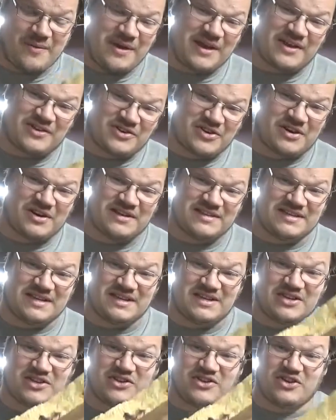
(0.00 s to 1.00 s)
can turn this
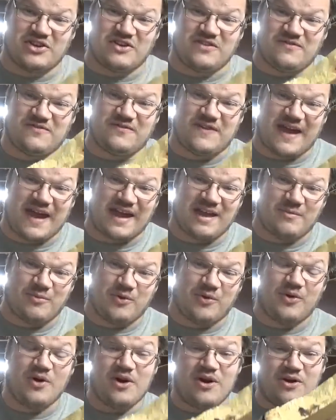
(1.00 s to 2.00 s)
into good,
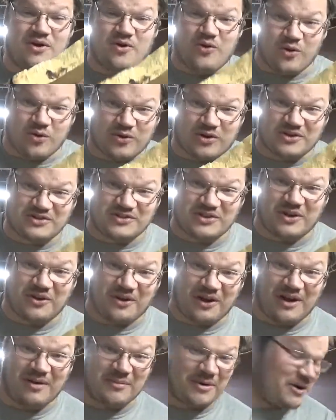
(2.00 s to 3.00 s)
valuable quarter sawn
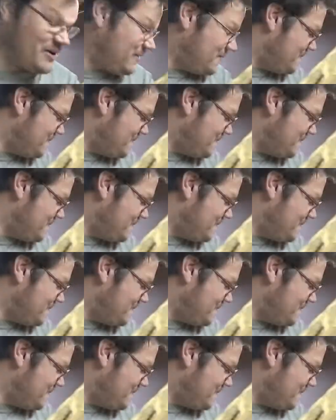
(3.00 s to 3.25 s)
lumber.